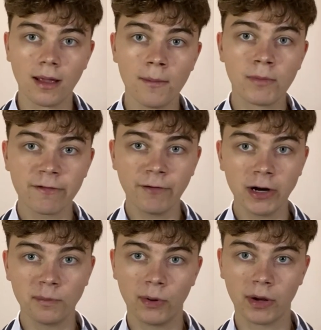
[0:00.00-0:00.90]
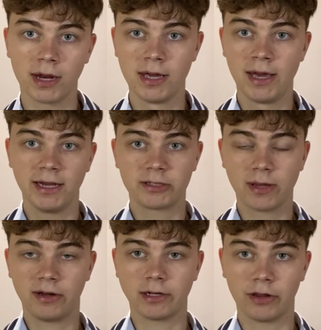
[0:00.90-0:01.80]
My final point is
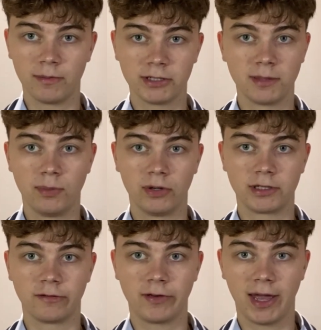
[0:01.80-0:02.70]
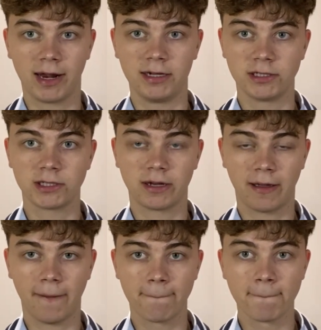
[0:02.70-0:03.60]
without doubt the most important for English,
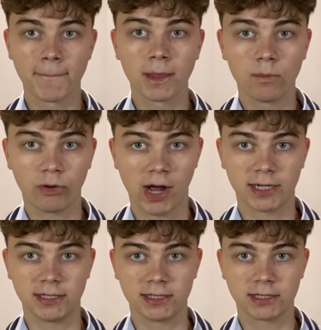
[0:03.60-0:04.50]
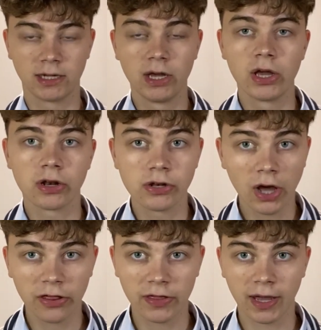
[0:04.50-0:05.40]
okay? Practice.
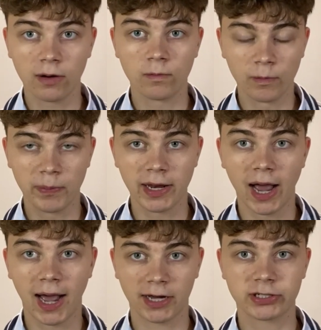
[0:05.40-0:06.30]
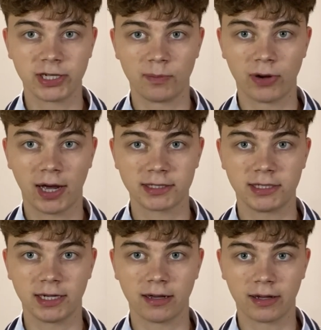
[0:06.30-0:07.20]
Nothing will beat actually
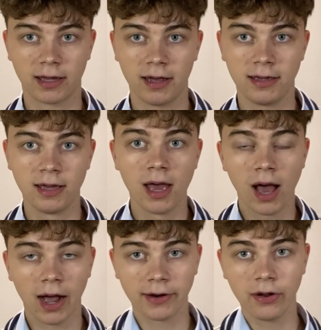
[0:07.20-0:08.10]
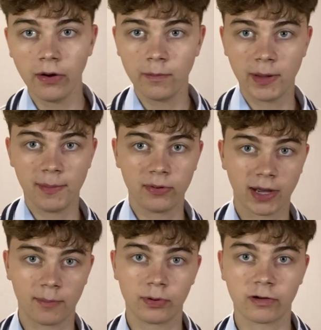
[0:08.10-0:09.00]
practicing, okay? I know people
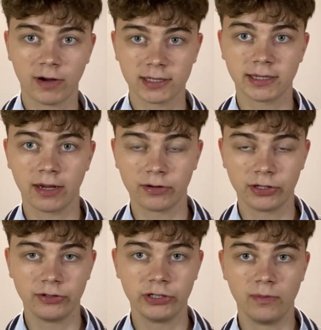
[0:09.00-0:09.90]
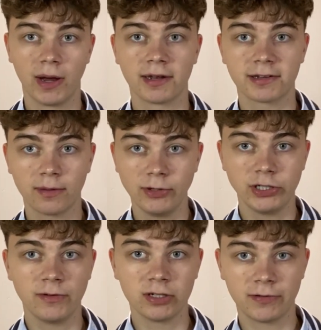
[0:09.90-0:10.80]
can procrastinate on YouTube and some
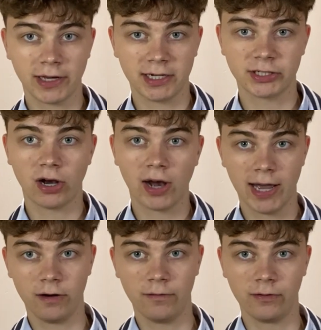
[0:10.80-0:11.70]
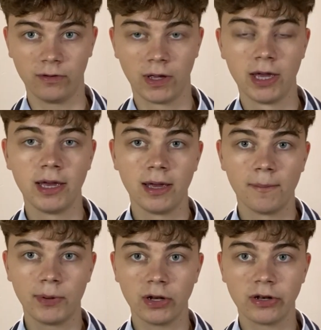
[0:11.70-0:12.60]
YouTube videos for English are helpful,
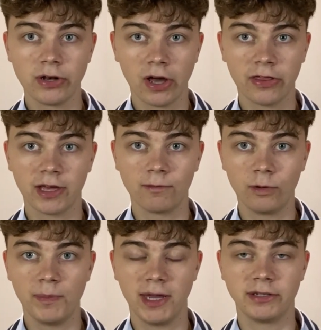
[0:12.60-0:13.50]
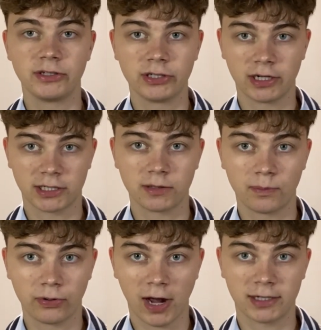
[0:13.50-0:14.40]
but nothing will beat just
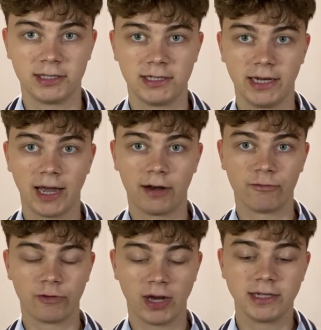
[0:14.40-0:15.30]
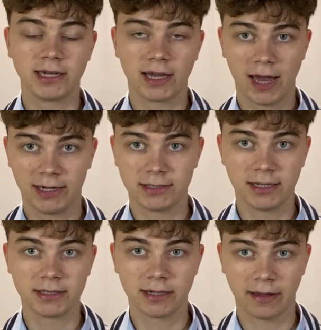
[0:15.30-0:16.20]
practicing and writing
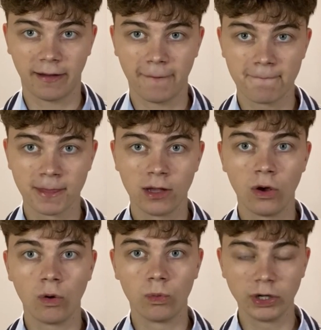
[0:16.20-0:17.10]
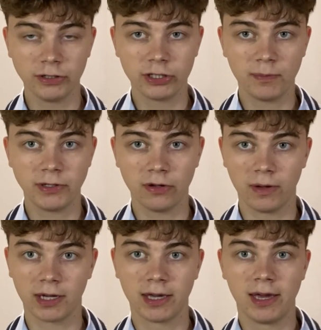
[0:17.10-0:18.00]
essays, okay? What you should be
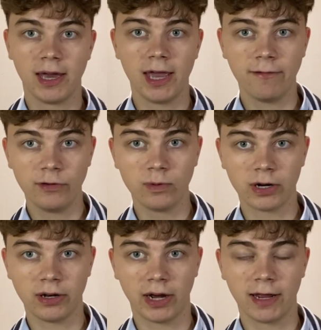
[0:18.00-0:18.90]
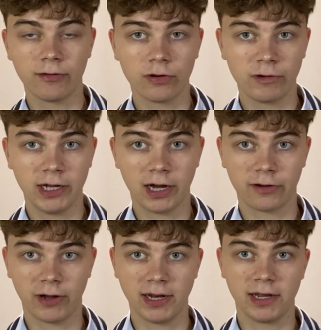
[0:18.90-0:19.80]
doing if you want a 9, if you want a really high
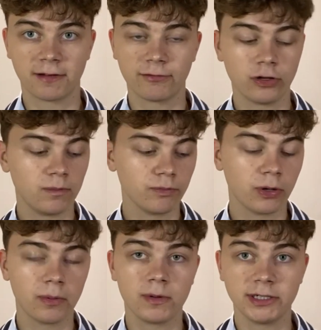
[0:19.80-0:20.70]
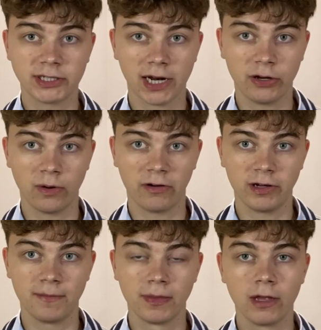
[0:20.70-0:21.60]
grade, is from probably
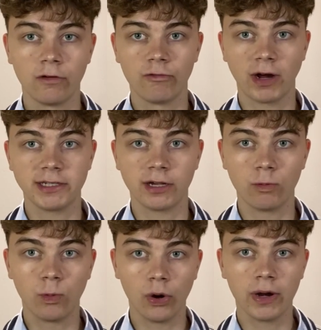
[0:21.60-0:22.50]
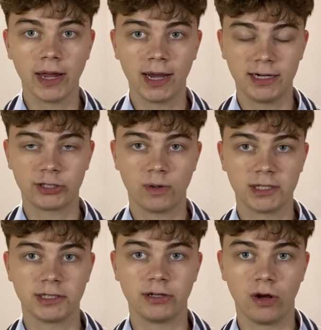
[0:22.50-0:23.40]
January, writing 1 English
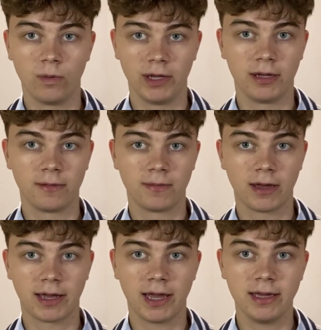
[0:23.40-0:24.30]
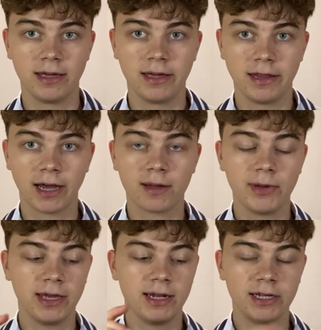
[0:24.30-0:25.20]
question a week, okay? That can
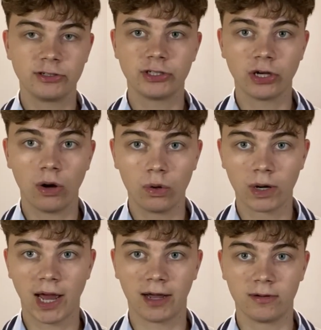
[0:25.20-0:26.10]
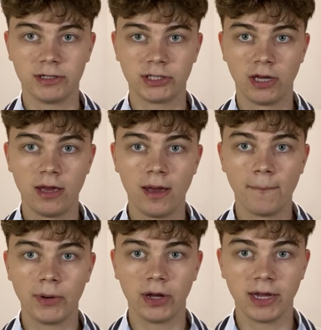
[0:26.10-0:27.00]
be literature or language,
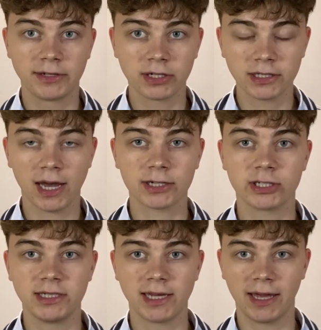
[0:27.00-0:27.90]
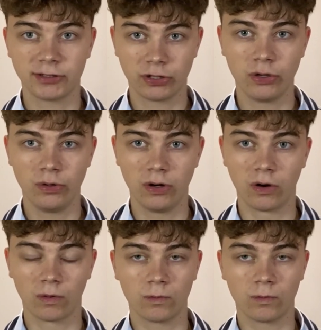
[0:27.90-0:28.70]
but it doesn't actually take too long.